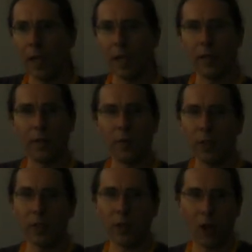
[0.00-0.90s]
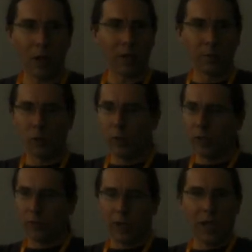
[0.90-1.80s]
And really all I'm
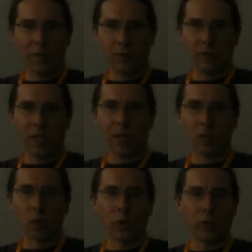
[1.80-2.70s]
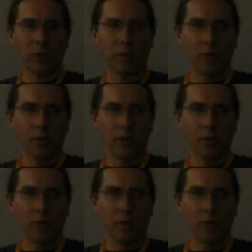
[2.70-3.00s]
doing is I have a static word,